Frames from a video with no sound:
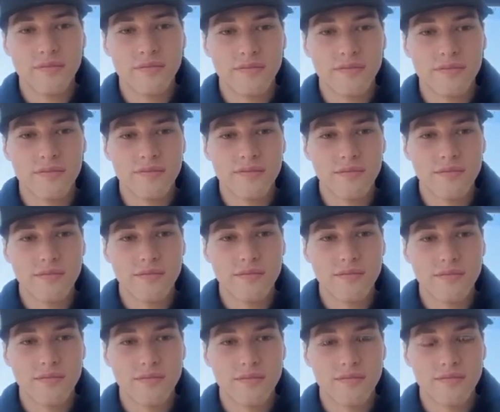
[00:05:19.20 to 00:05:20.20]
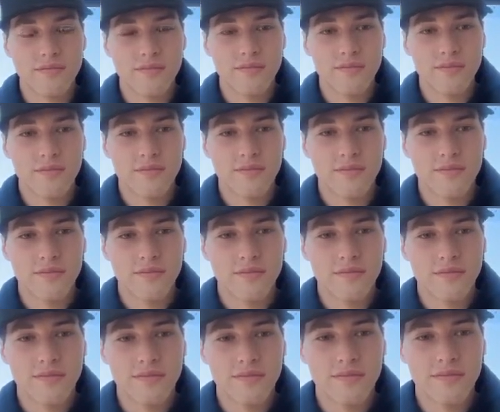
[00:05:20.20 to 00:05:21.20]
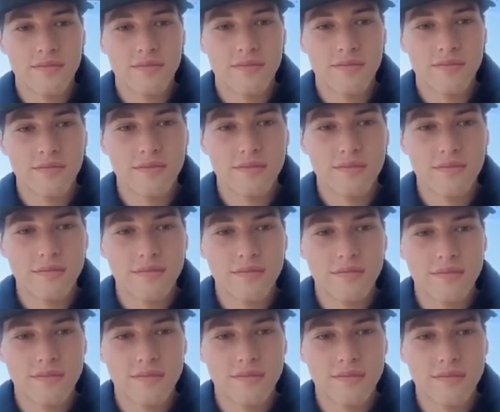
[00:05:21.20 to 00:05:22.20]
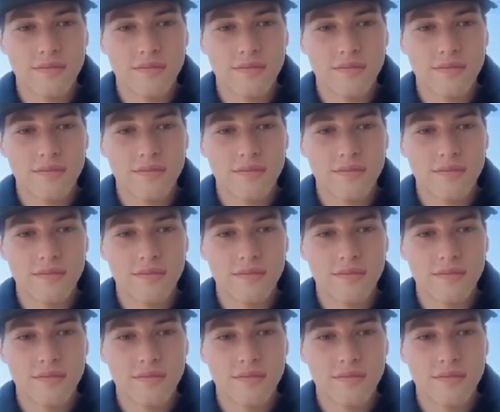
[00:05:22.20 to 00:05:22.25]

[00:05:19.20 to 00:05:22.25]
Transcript: (silent)